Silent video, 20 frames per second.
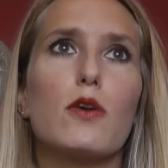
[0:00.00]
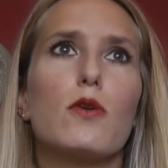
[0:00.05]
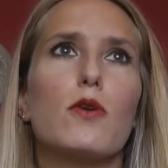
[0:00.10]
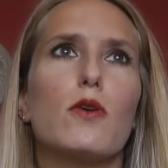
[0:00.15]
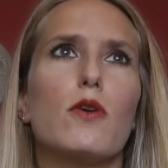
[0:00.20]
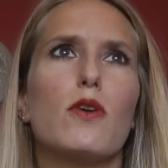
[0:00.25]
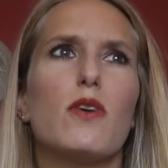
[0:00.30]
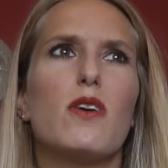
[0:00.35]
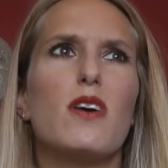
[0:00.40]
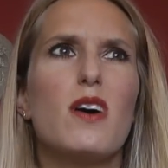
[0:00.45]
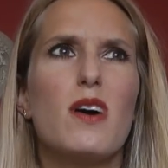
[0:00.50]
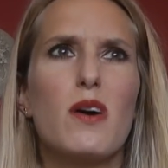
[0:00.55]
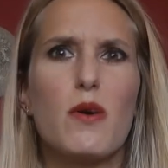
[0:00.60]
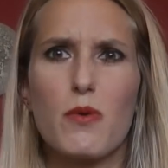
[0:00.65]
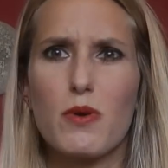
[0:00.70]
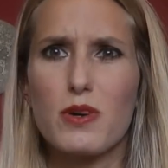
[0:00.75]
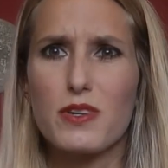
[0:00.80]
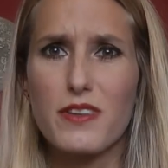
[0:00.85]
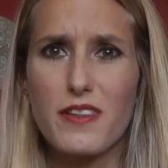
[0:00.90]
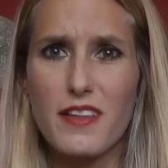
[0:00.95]
or
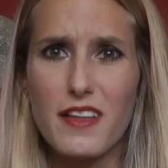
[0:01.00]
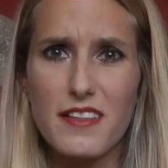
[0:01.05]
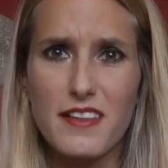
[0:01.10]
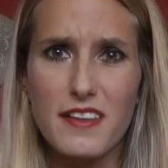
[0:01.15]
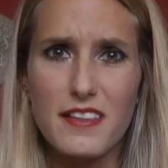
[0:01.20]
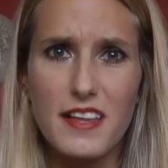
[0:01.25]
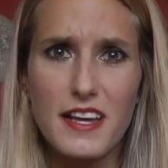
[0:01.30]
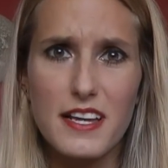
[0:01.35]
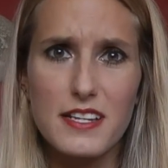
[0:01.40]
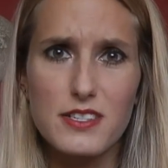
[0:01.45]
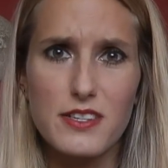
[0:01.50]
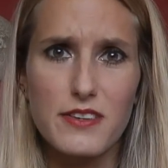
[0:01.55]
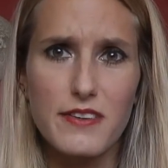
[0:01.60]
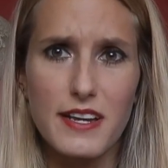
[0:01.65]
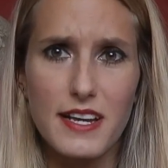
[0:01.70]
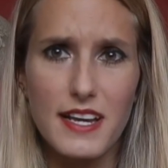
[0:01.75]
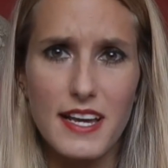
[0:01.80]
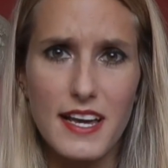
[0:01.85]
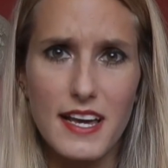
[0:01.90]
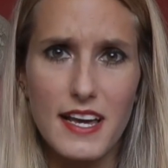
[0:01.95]
what do they think they're
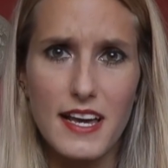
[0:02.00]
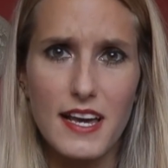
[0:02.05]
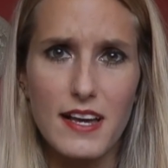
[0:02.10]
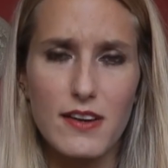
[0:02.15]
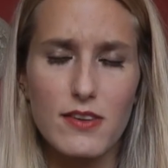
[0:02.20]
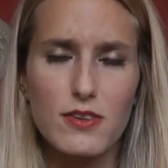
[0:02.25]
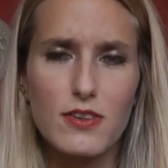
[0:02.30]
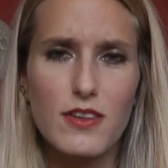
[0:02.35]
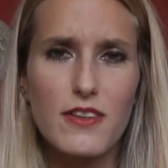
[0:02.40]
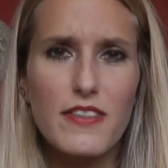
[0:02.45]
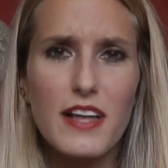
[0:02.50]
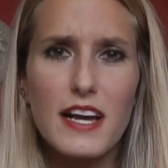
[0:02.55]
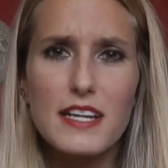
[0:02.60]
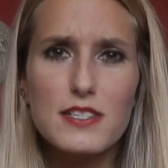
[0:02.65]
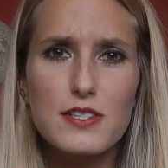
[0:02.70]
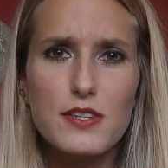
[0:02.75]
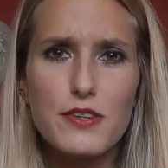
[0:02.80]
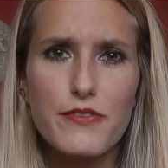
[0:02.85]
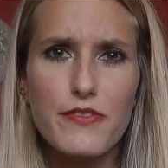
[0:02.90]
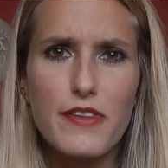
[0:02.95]
doing here, that
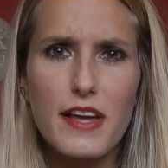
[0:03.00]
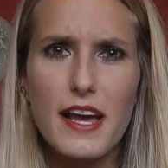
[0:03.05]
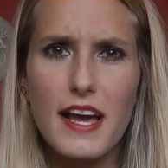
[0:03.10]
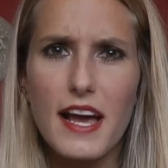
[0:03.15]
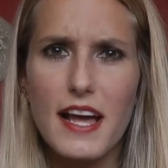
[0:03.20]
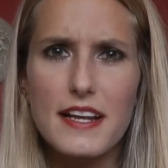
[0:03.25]
sort of thing.